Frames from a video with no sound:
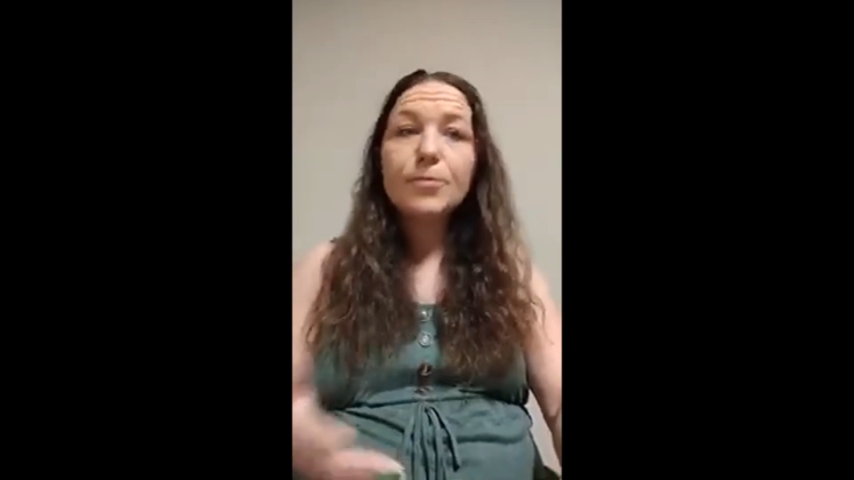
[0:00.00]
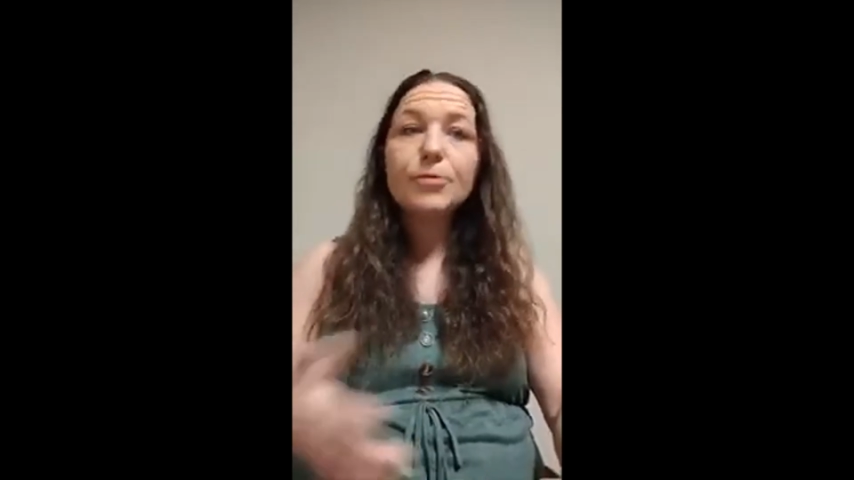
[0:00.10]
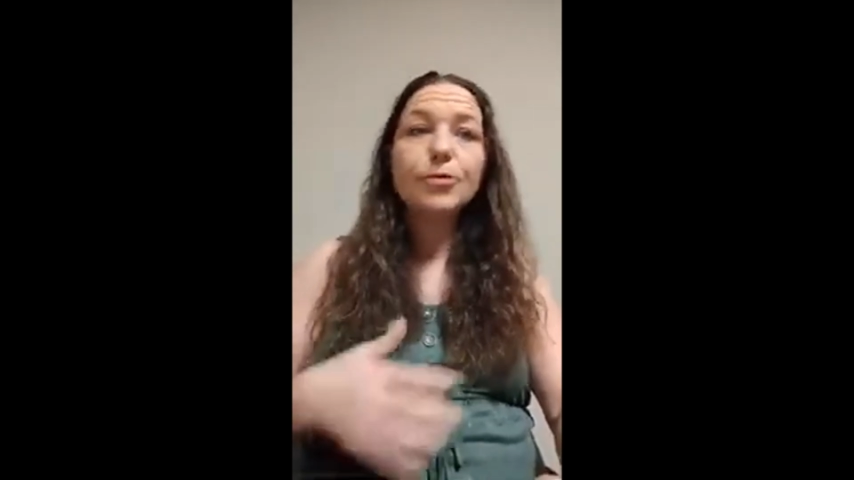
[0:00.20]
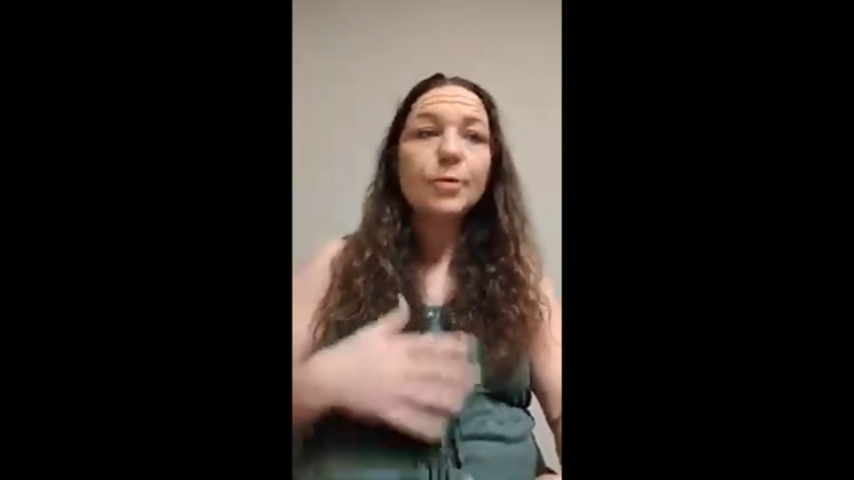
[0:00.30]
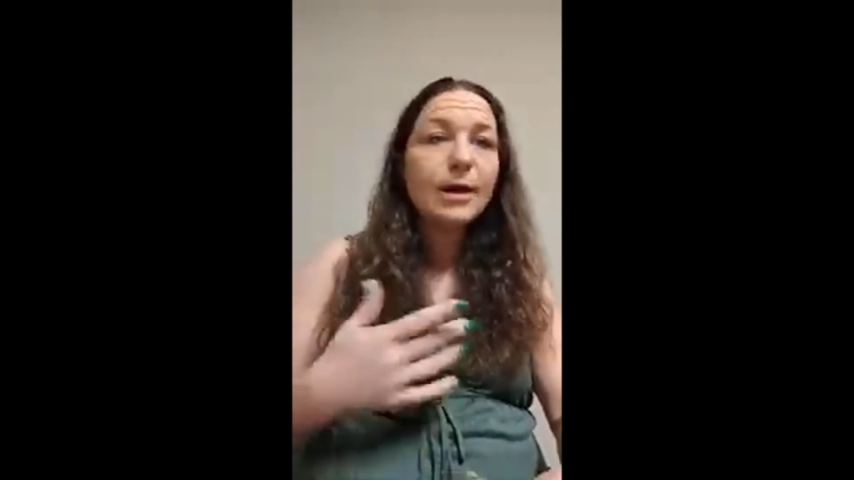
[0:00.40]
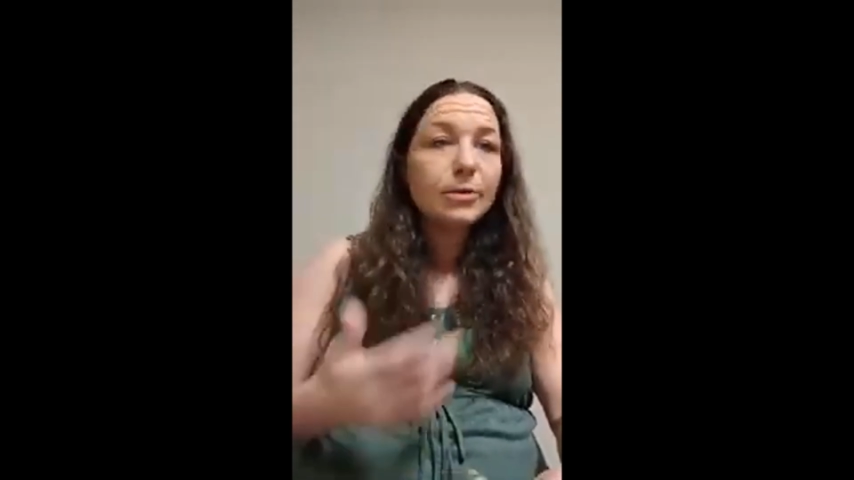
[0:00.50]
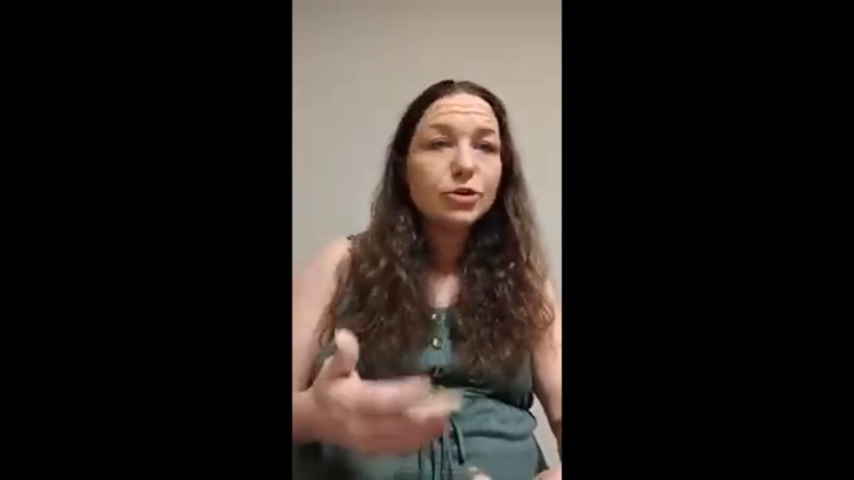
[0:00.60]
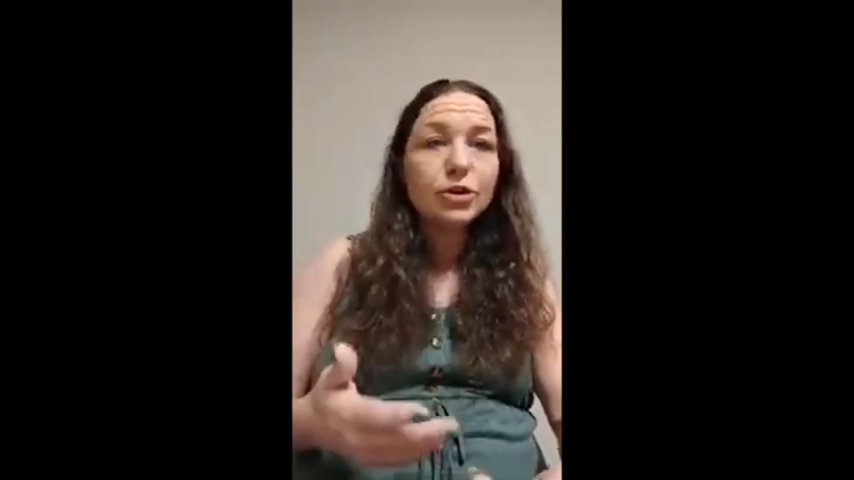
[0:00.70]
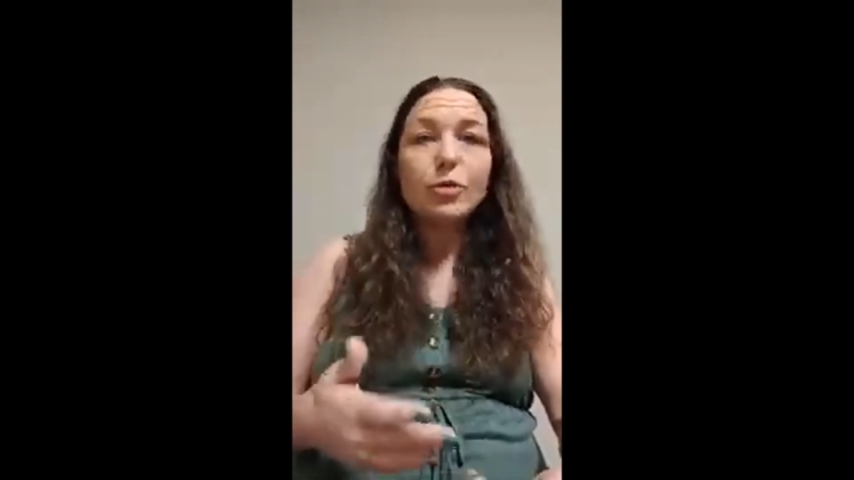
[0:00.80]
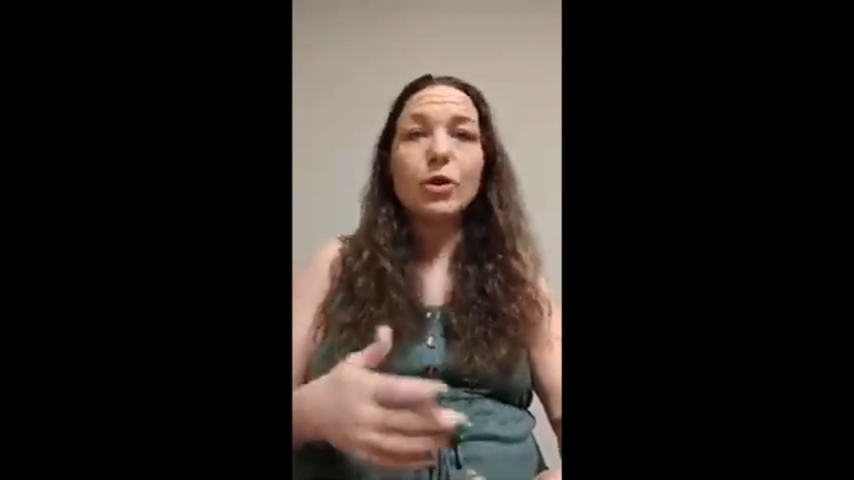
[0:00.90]
through
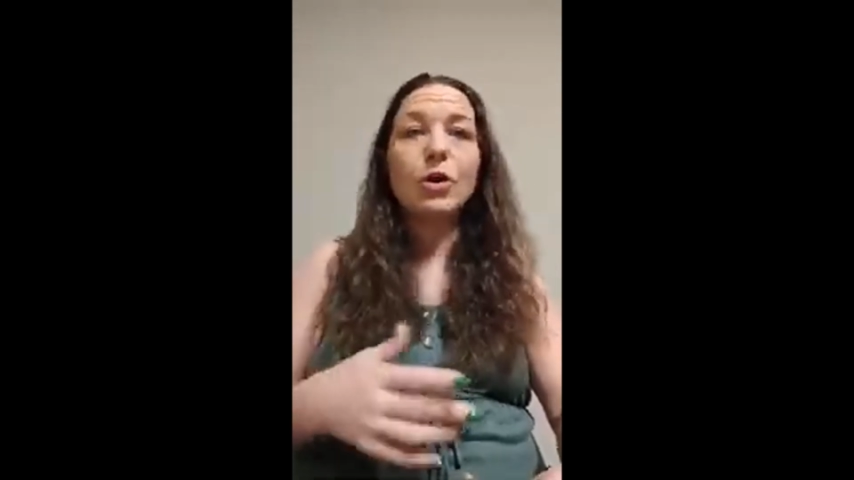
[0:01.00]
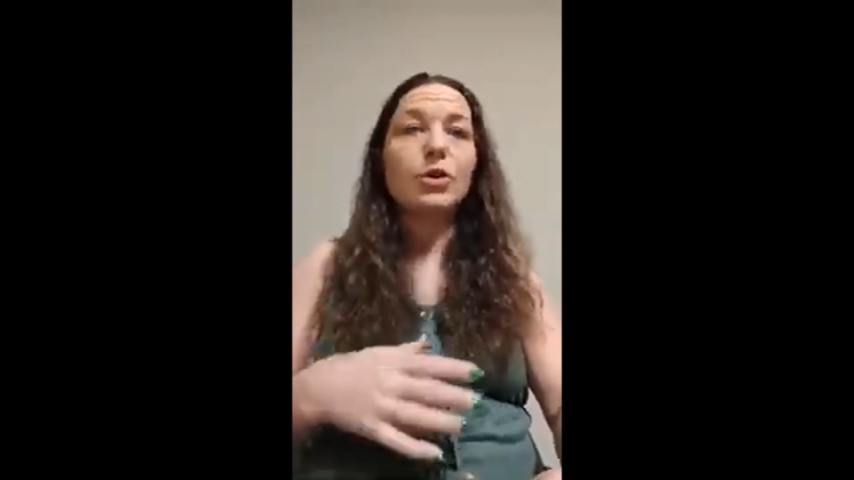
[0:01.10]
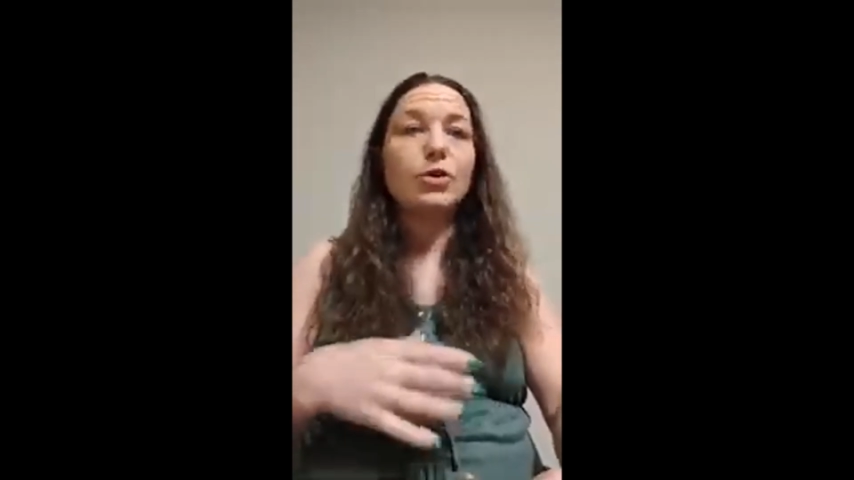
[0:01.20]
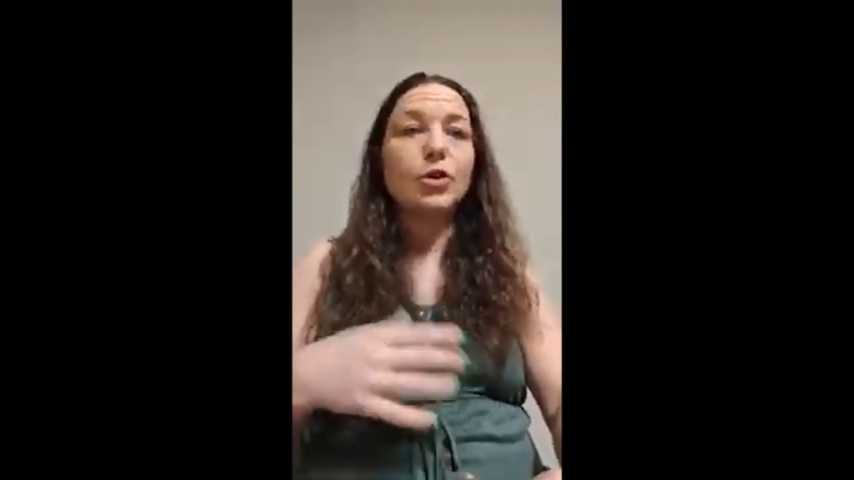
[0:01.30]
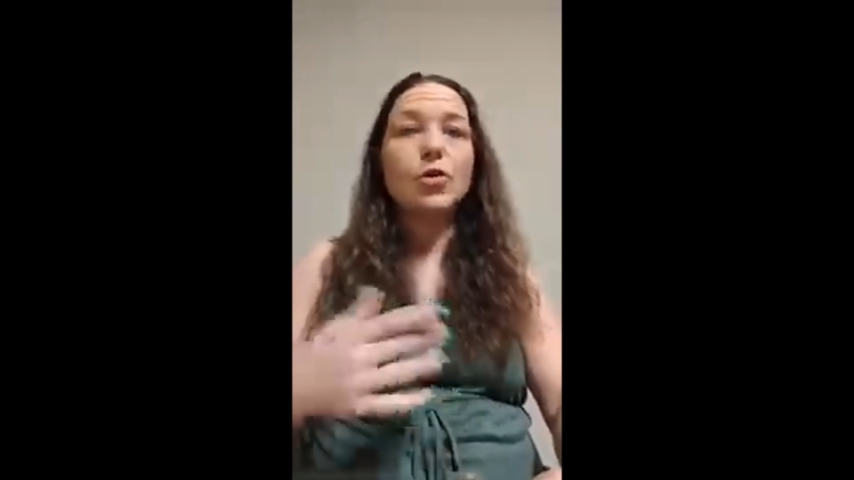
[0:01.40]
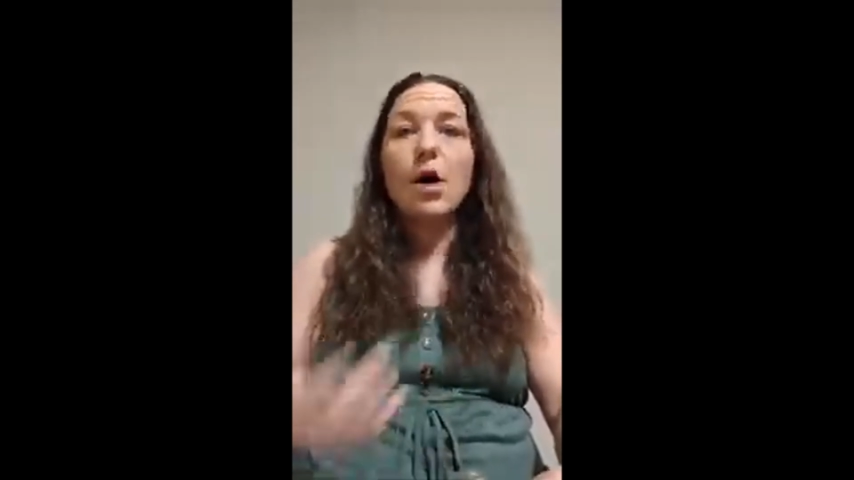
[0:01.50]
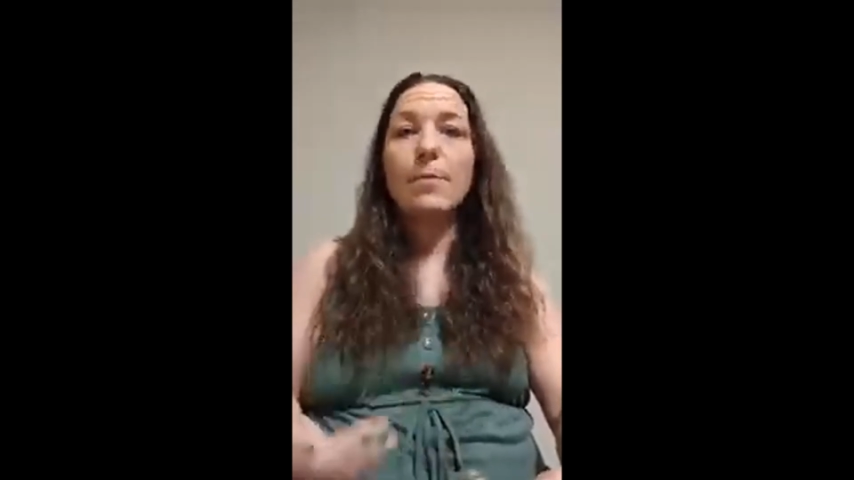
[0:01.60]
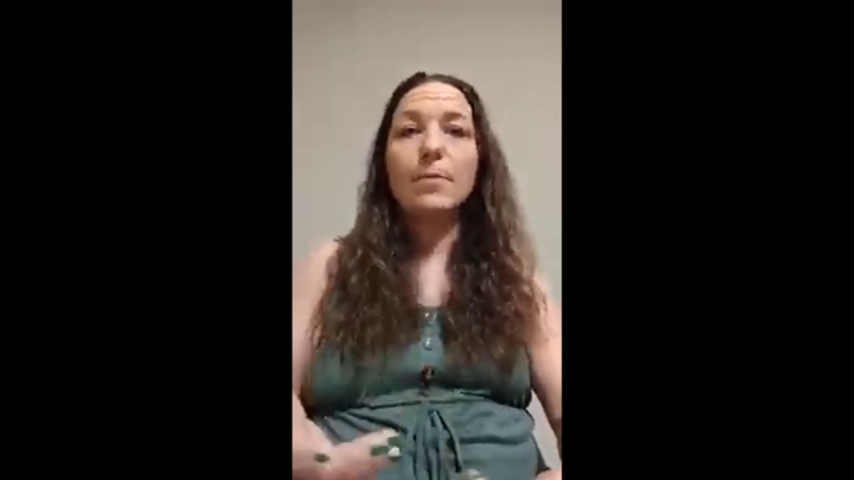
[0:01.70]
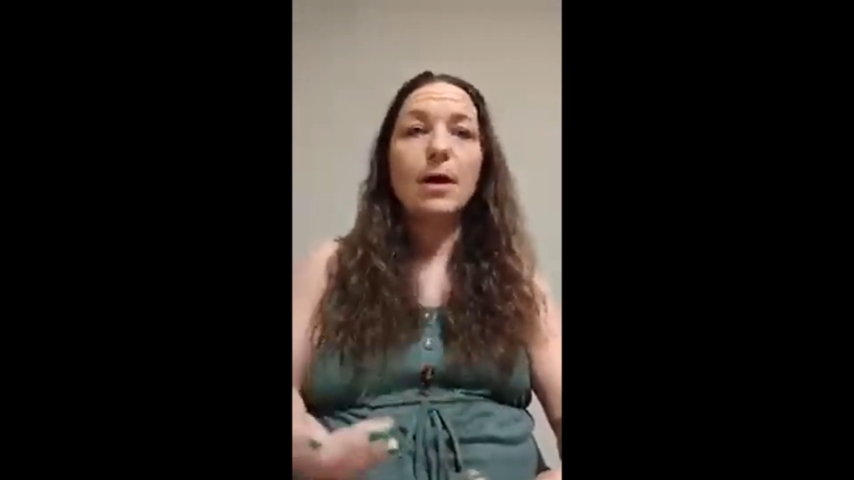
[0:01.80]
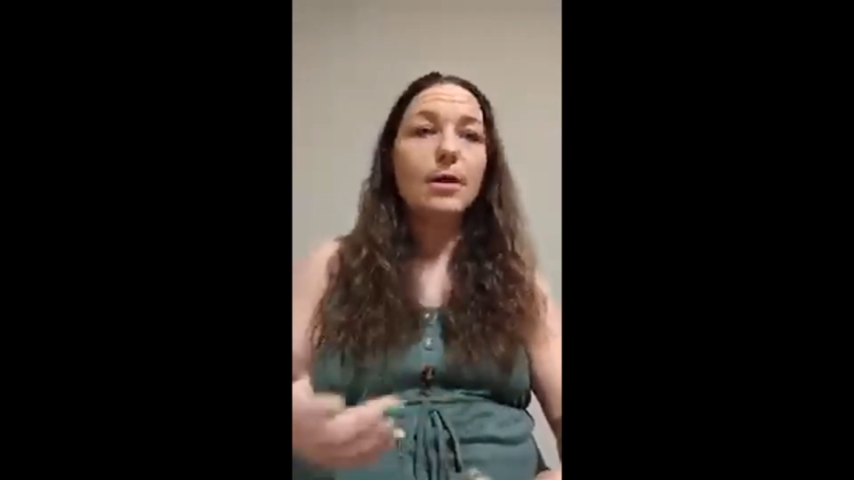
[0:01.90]
energy work,
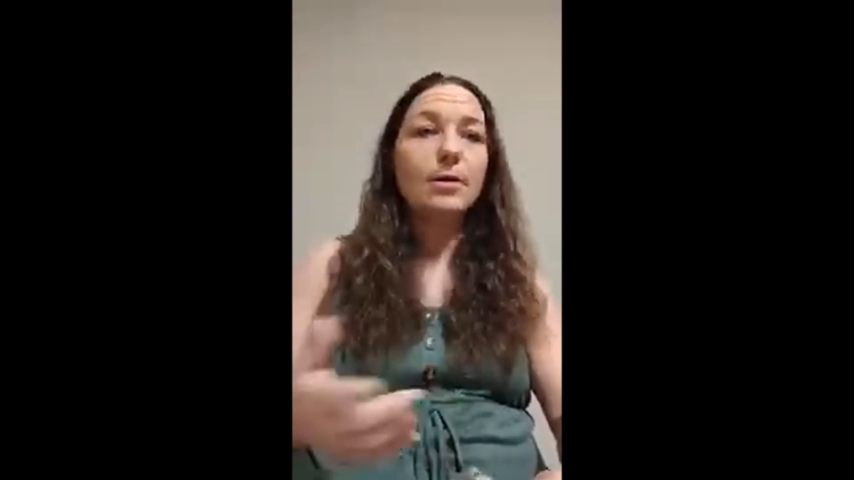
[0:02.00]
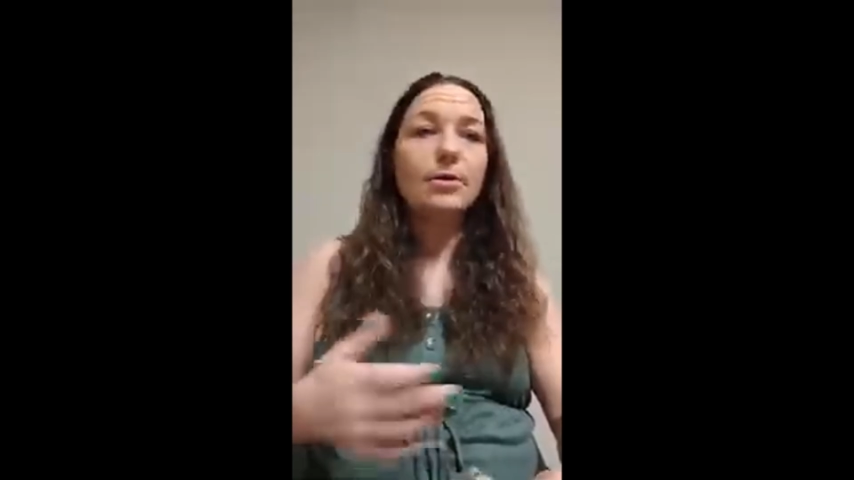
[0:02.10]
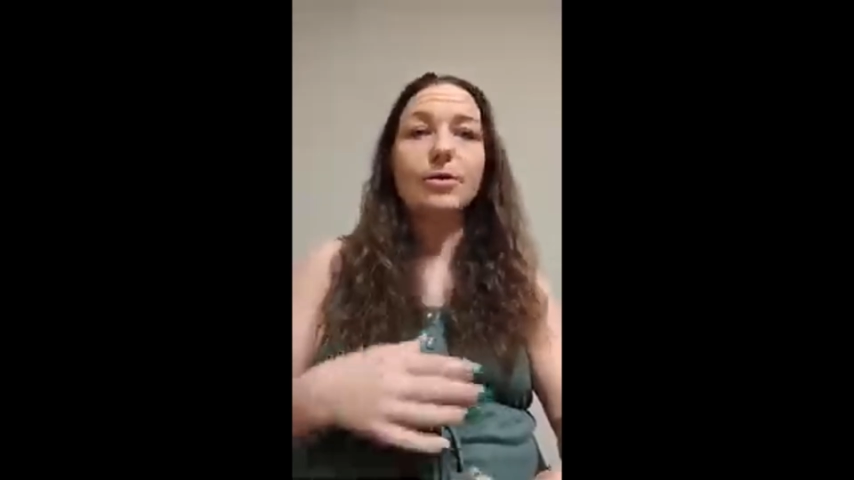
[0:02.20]
I